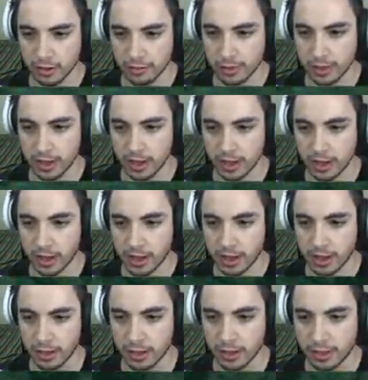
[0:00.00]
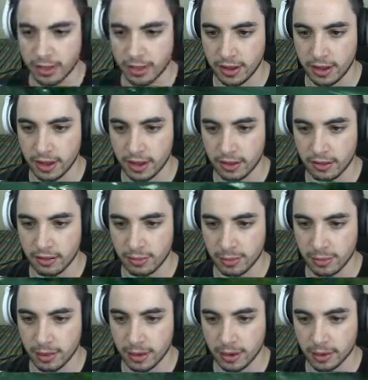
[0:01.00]
Let's pick uh,
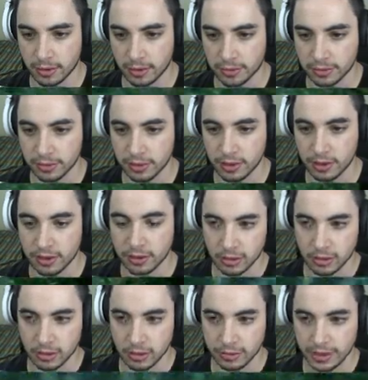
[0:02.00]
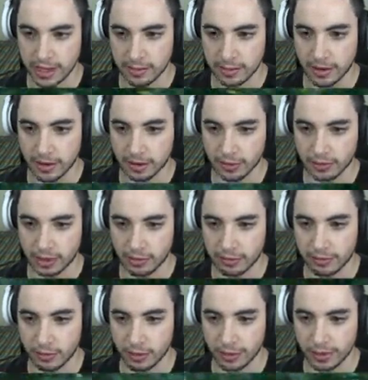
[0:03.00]
this one. Damn it, it only
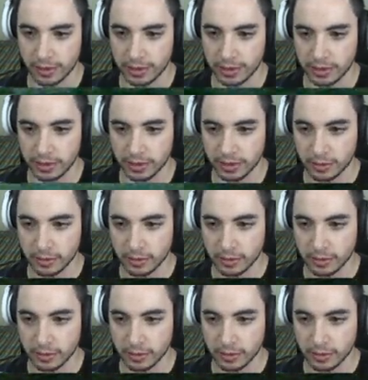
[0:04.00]
dropped four, didn't it?